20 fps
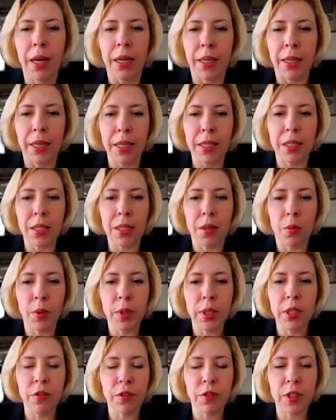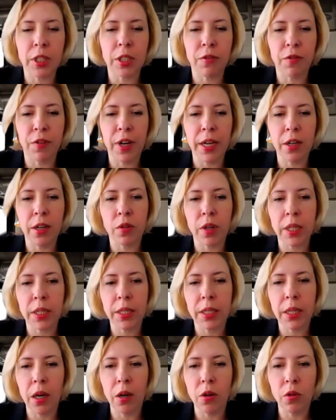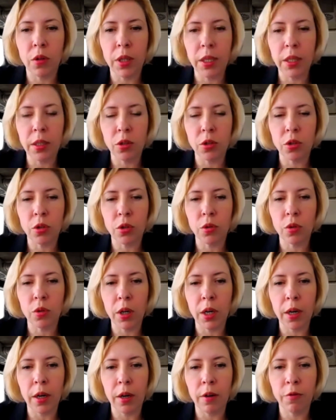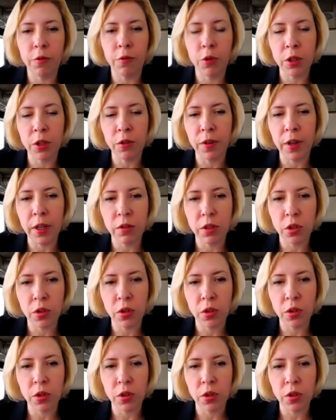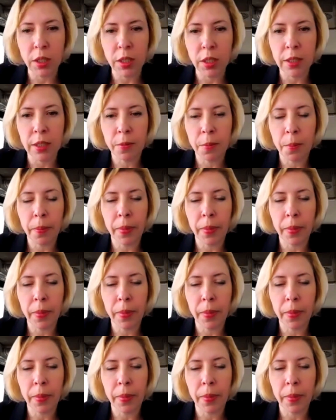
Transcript: Yes, we're diversifying right now into 45 strategies.